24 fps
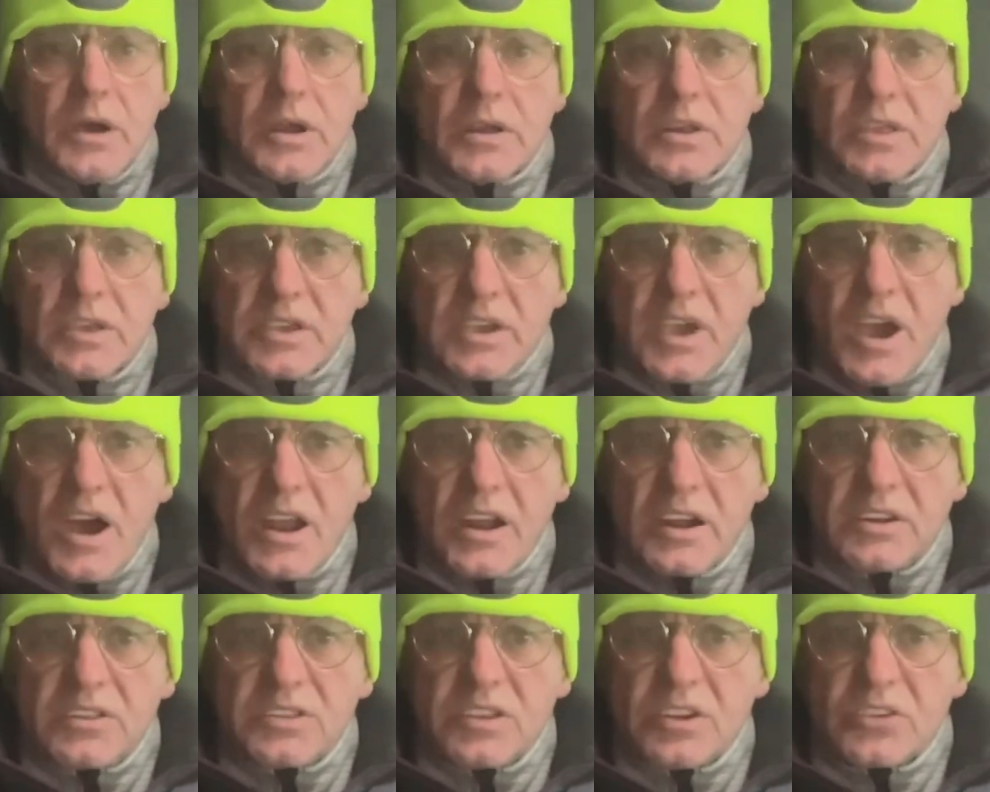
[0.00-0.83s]
The
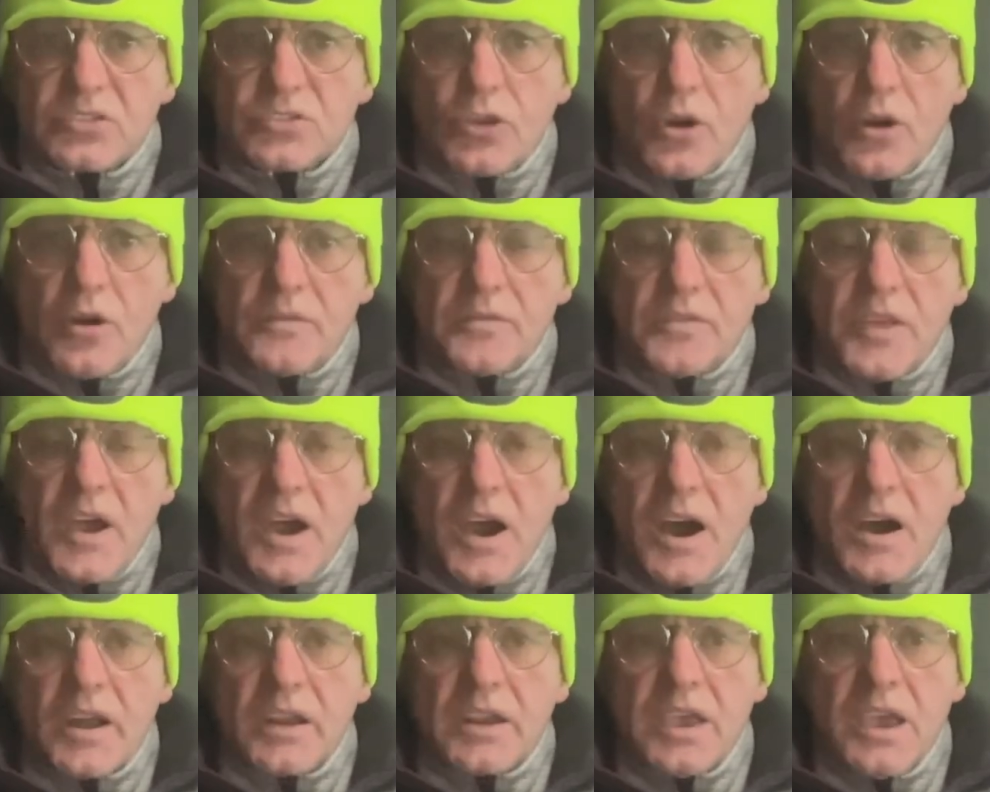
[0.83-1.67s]
characters of the
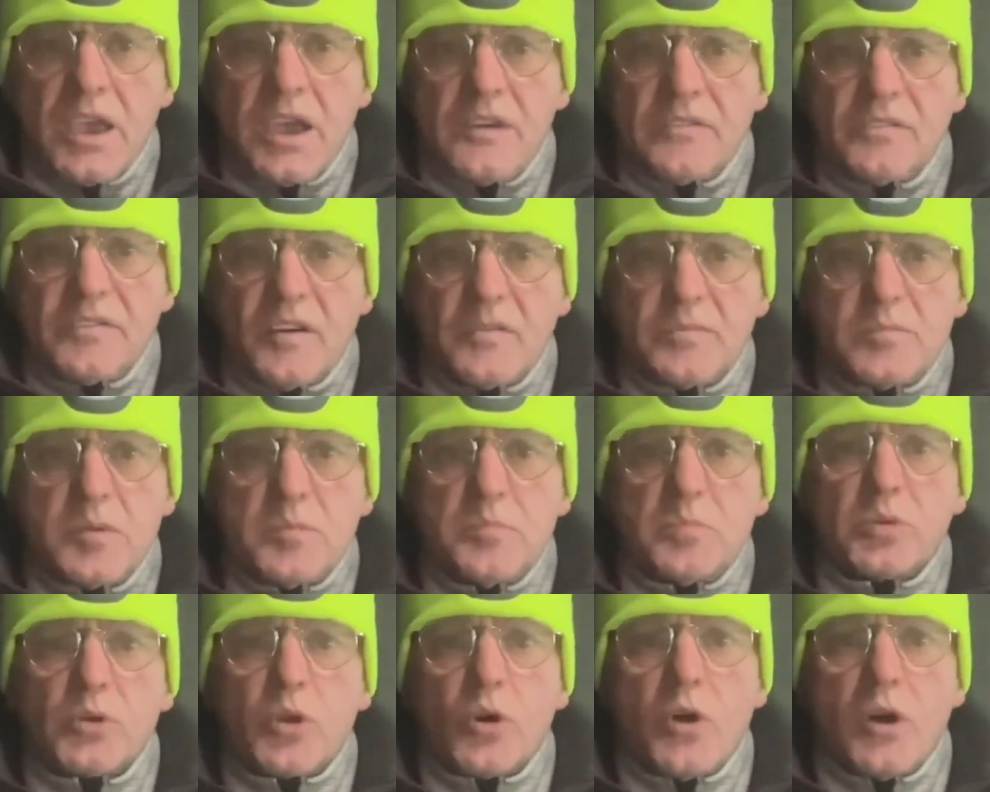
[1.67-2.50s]
RAF have been
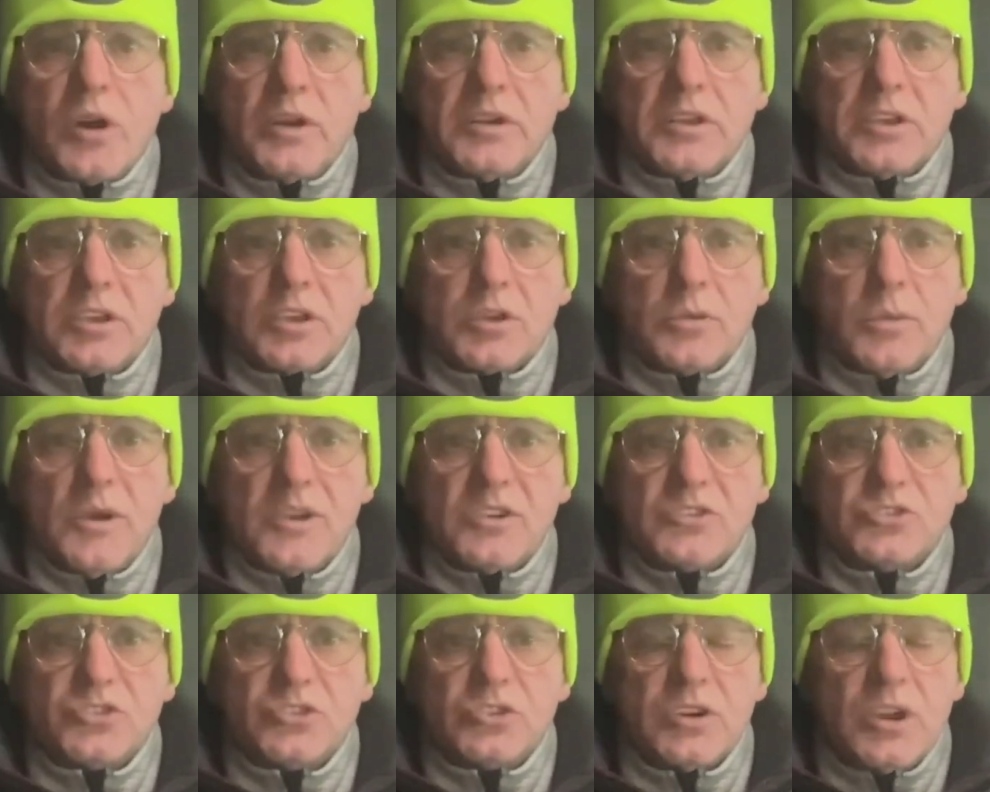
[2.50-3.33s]
brought into
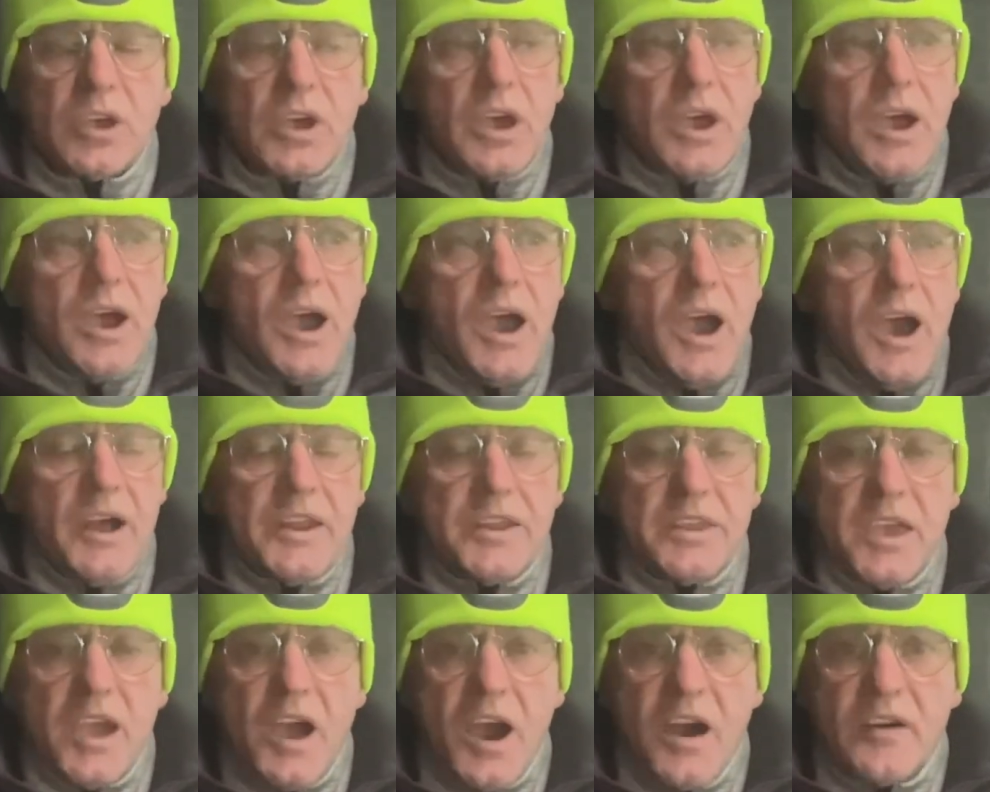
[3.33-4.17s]
question and
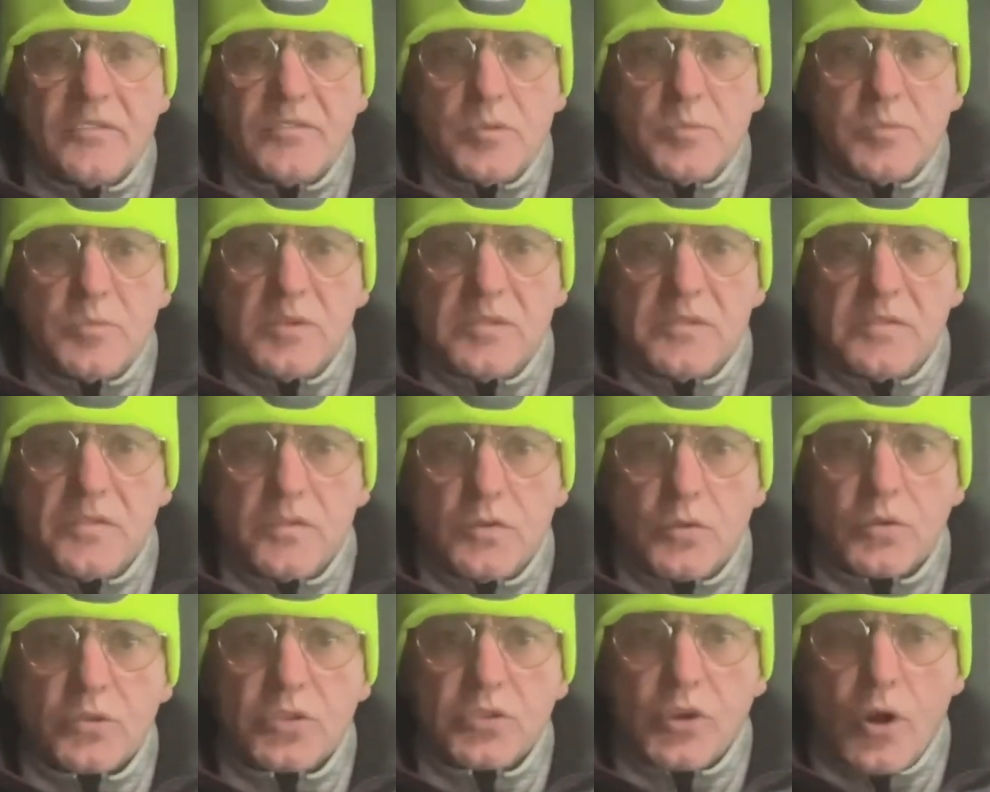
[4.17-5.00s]
they haven't been
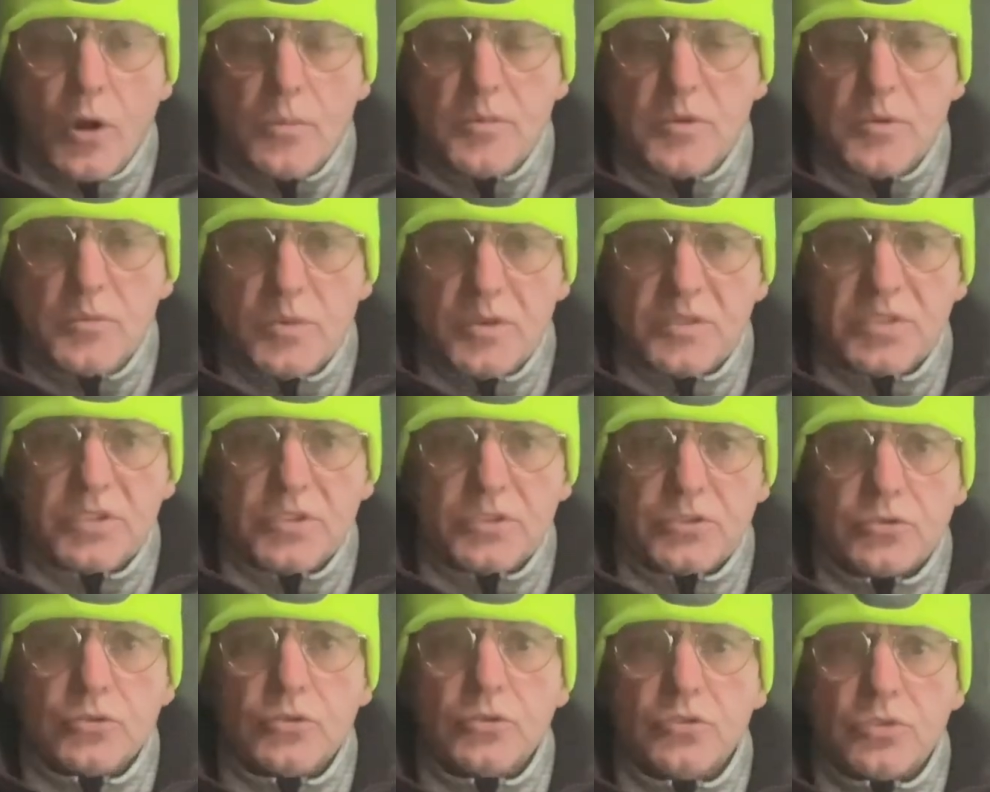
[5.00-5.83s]
forthcoming with the
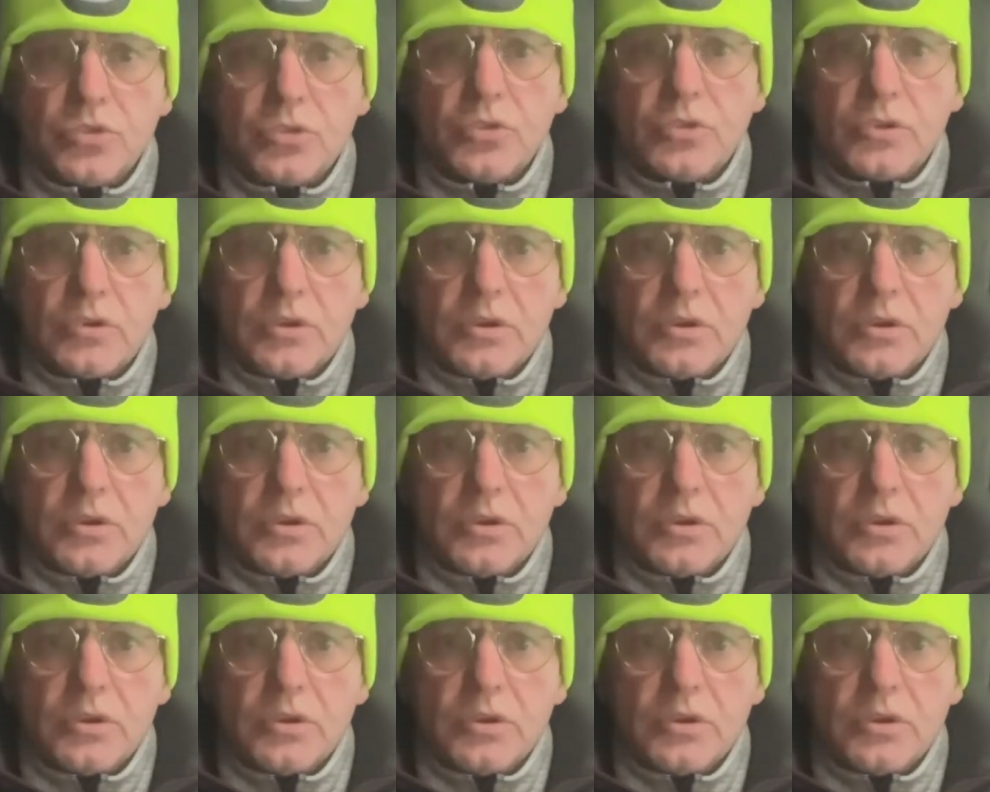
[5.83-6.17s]
truth.